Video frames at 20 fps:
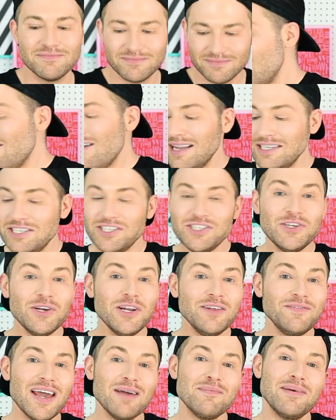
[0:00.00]
Now I
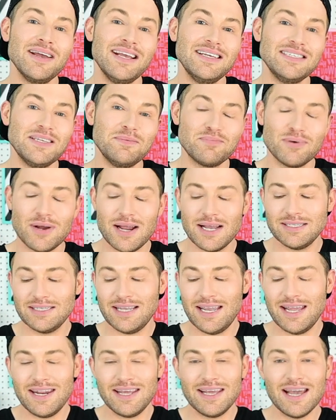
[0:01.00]
should have had my Easy Press
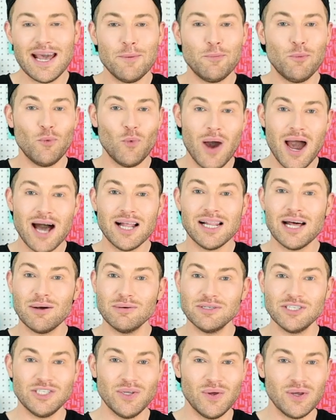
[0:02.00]
heating up while I
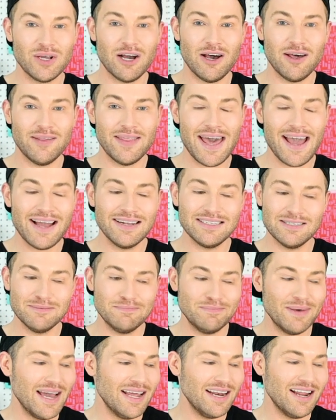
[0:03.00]
was doing all that,
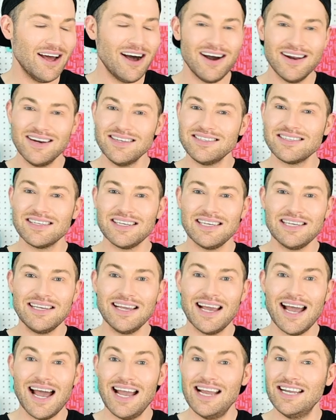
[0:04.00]
but
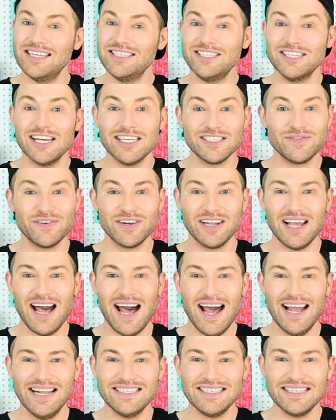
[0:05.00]
honestly, I just
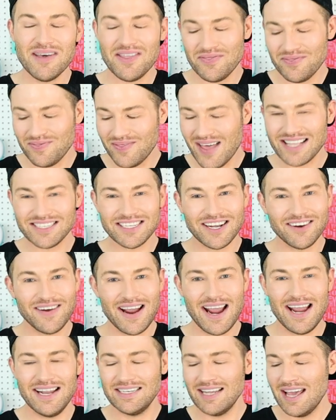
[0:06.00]
forgot. But that's all
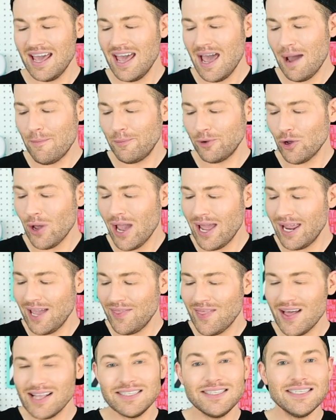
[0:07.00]
right. I'm gonna go ahead and
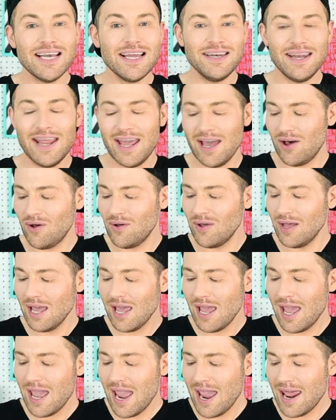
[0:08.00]
get that set now,
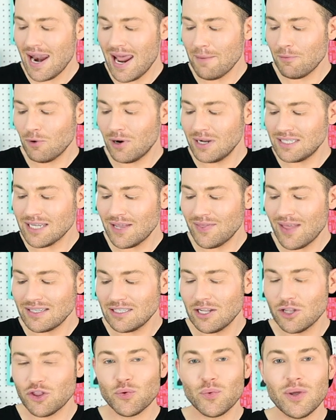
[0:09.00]
and I'm gonna set that
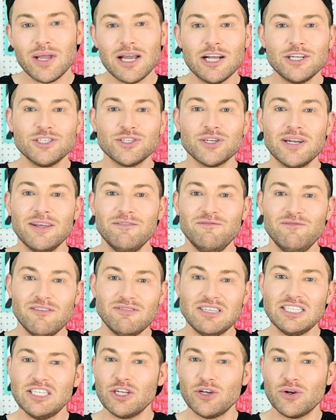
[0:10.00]
to
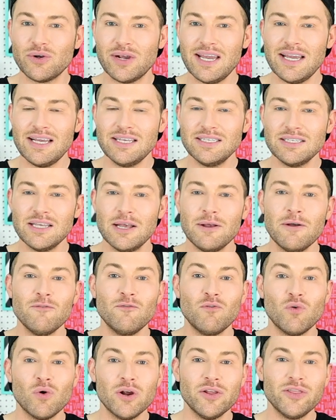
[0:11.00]
350 degrees
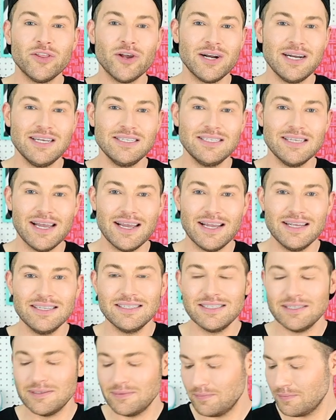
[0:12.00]
for 30
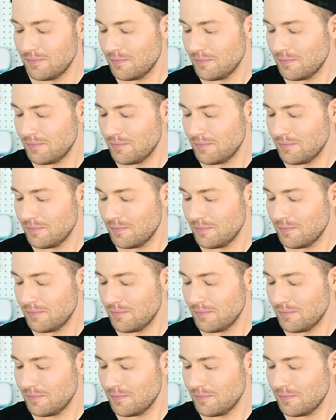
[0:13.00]
seconds.